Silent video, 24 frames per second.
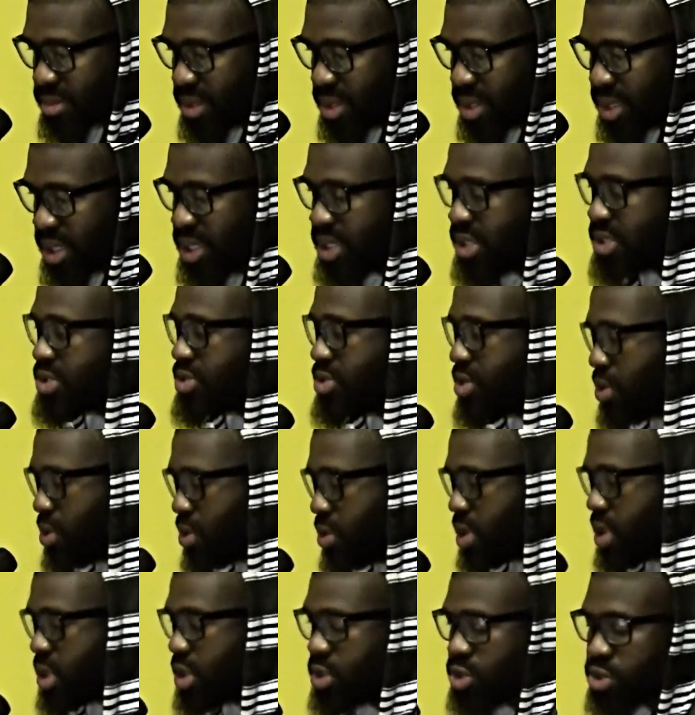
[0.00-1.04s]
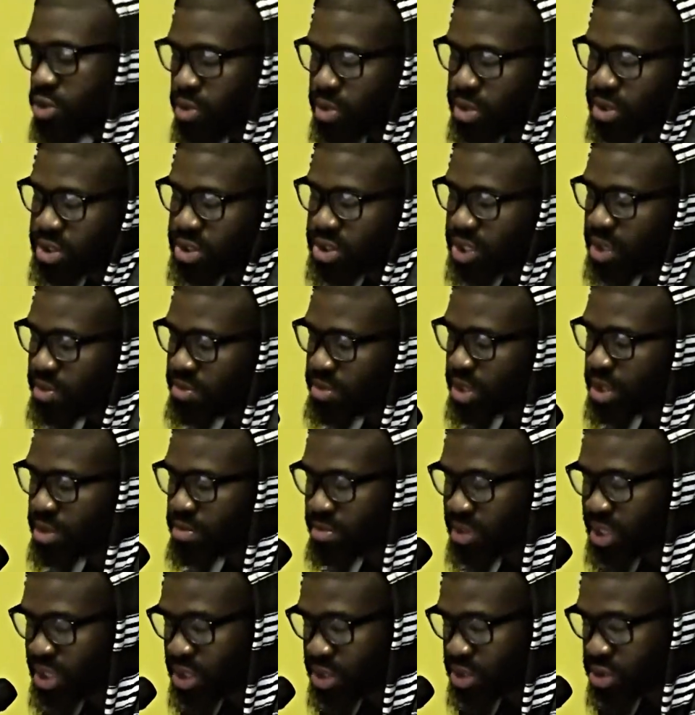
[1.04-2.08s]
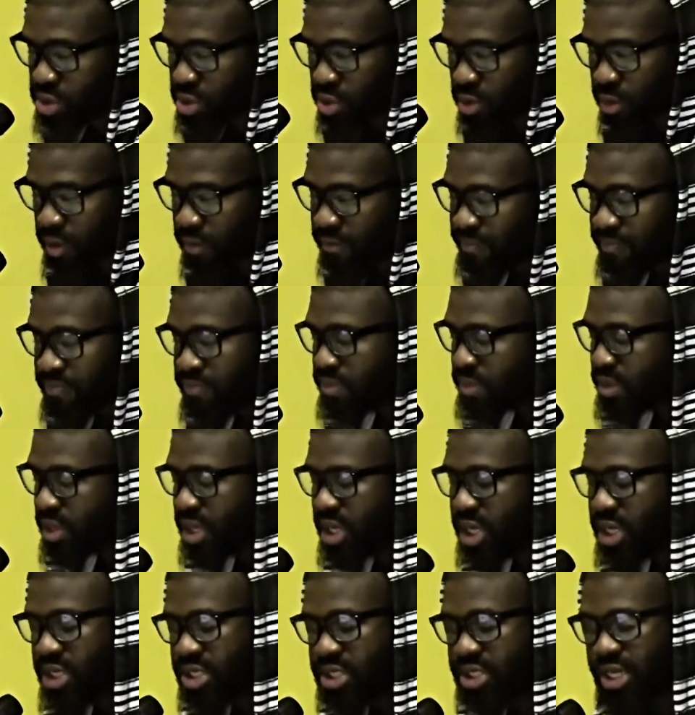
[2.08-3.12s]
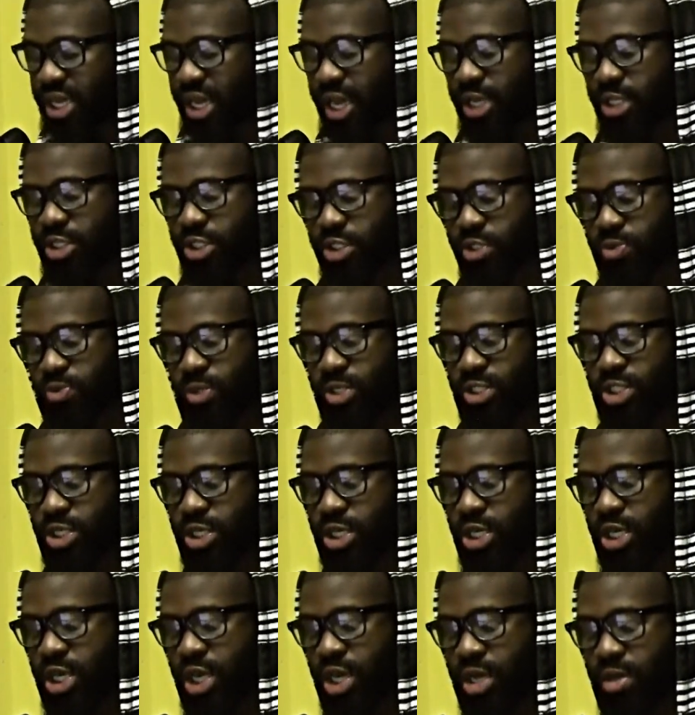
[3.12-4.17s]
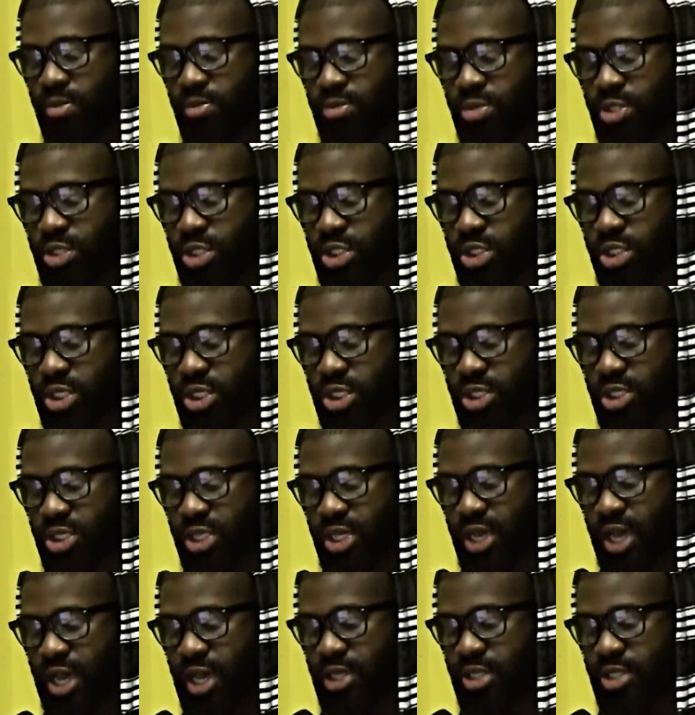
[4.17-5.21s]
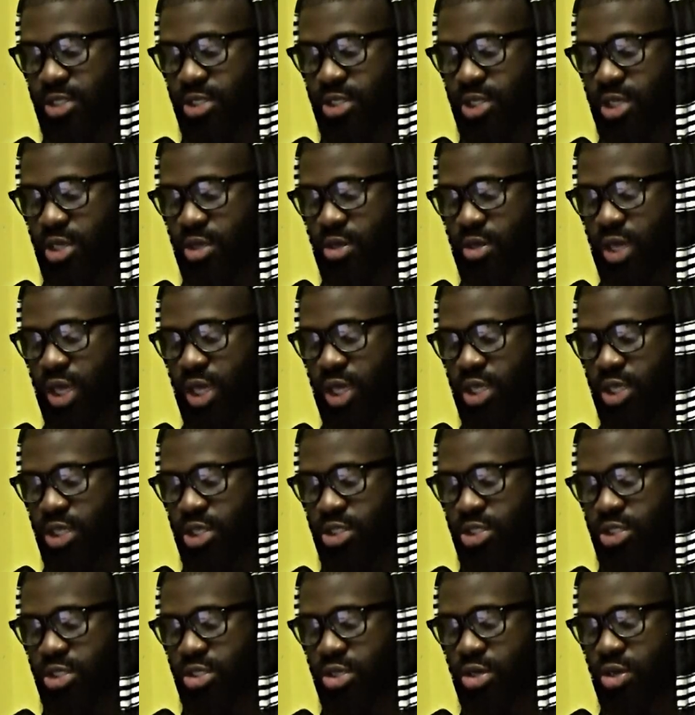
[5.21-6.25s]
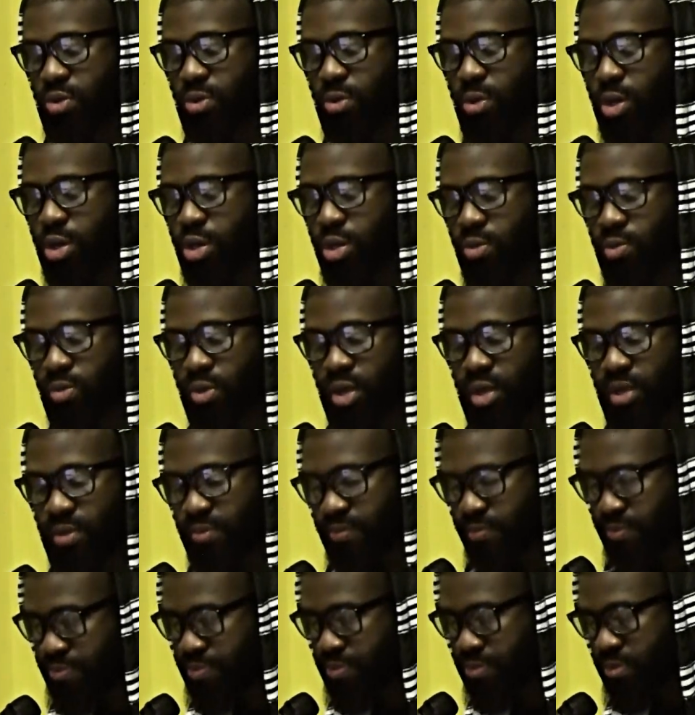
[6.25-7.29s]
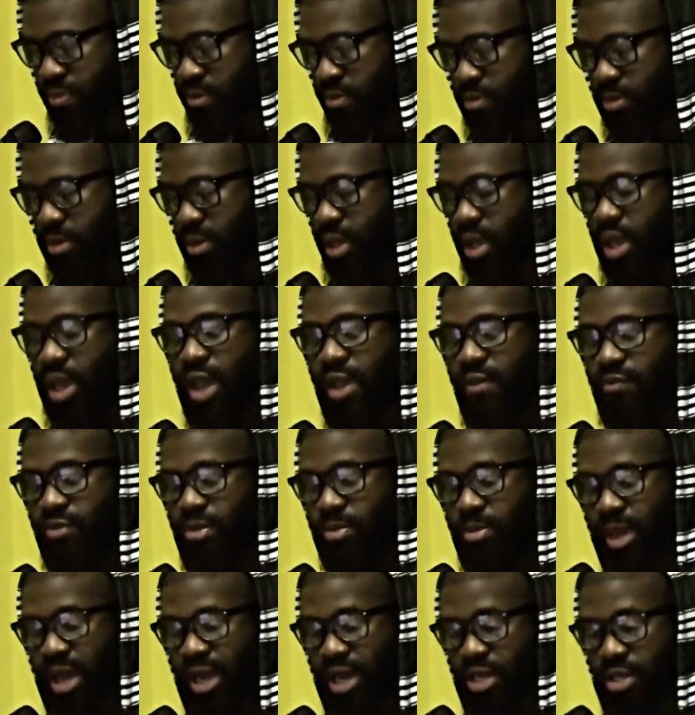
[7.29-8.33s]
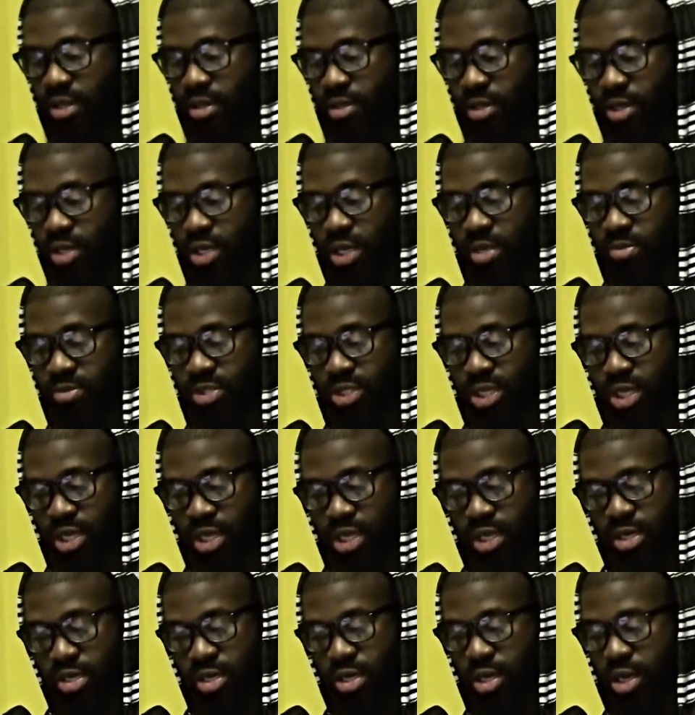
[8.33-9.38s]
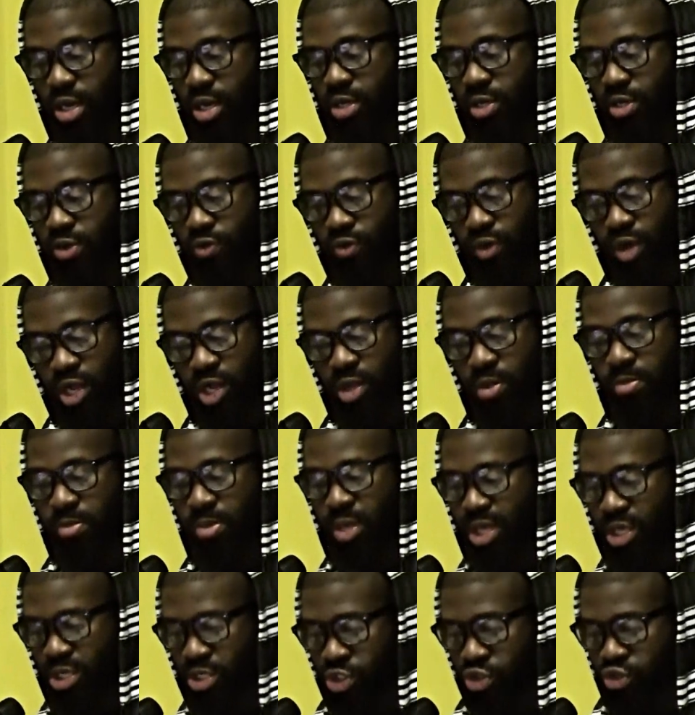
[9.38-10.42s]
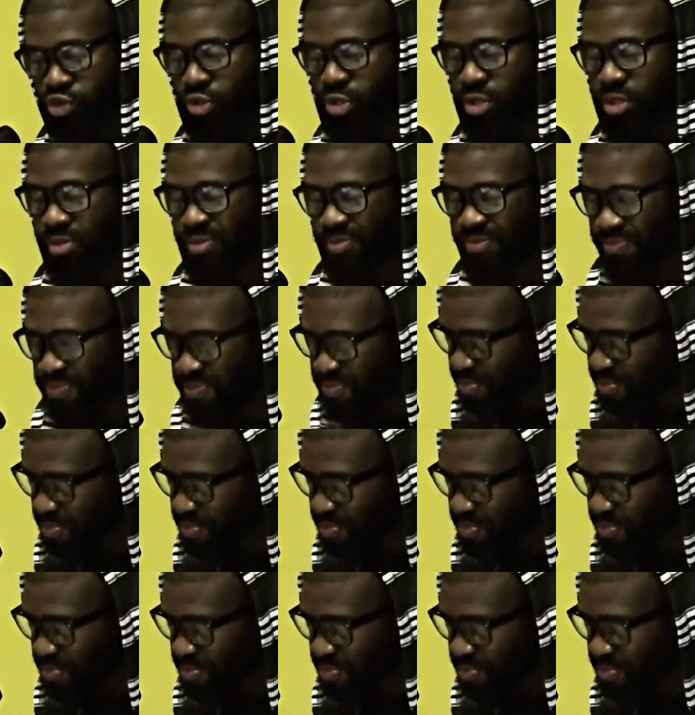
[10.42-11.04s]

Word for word: he's doing he's doing the same thing Meek is doing. He's not switching it up just because he got his deal. Like he's still working with everybody. You know what I'm saying? Underground, mainstream.